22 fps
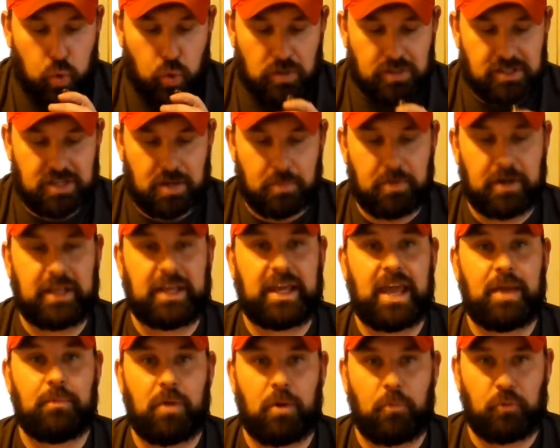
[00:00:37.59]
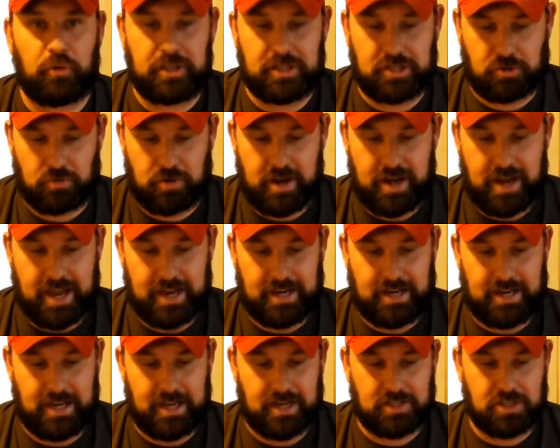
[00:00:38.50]
Somebody came up with this great
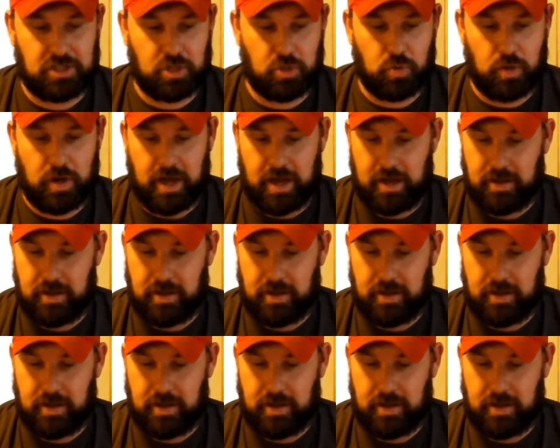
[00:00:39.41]
idea to